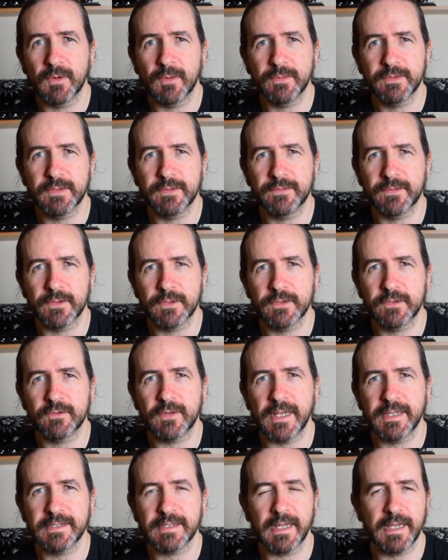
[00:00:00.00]
It was the first
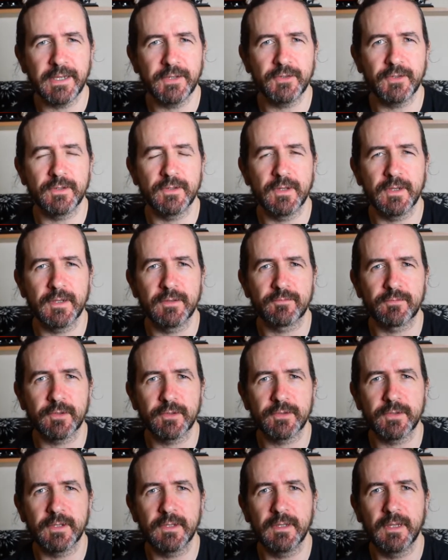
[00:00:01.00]
translation in
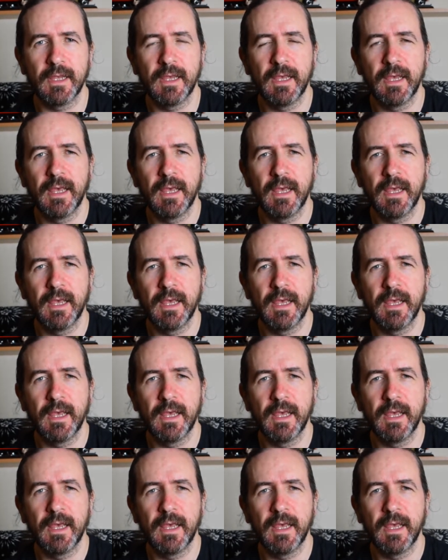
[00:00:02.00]
Russian,